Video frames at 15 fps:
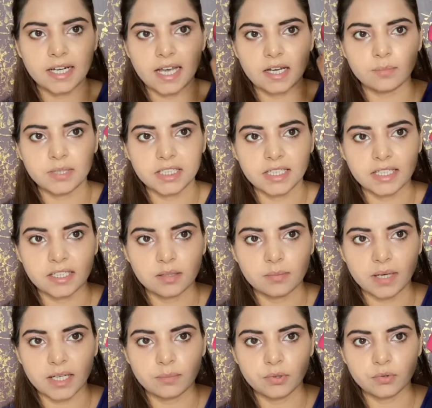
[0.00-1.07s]
I'll be taking
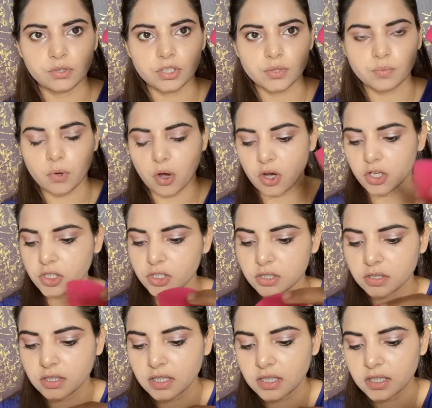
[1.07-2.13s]
my beauty sponge.
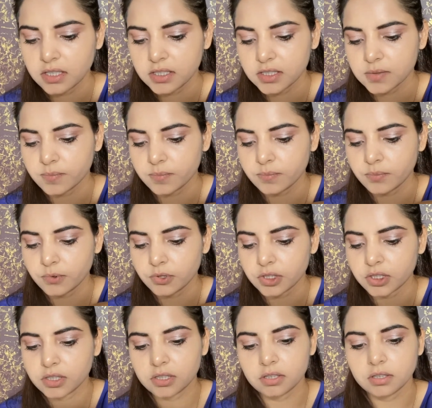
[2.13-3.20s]
Just put
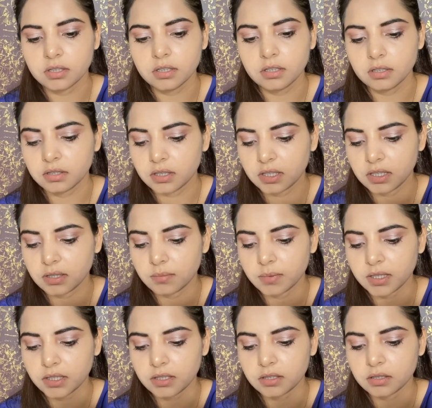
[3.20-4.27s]
it here, little
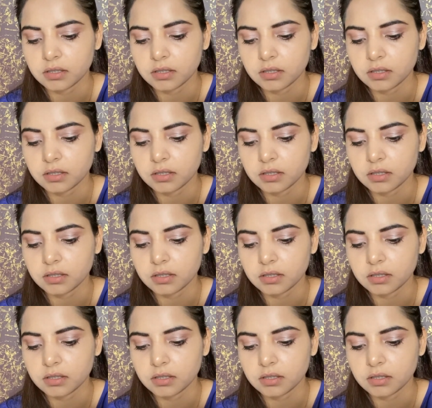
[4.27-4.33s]
bit.